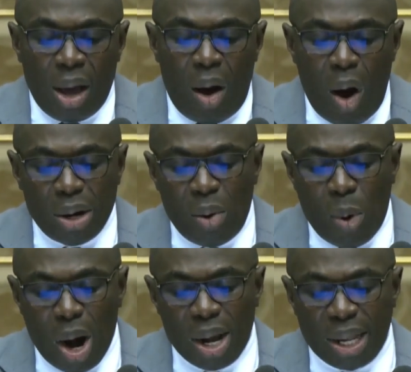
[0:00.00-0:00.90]
or the
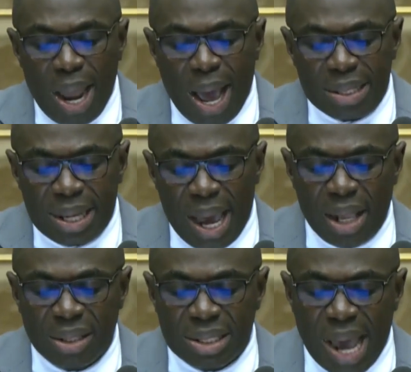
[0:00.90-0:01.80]
world-class
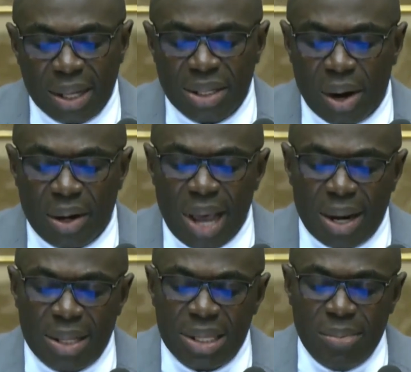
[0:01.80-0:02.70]
health sector that
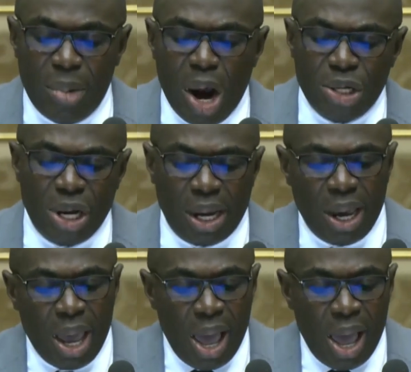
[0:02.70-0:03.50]
is emerging,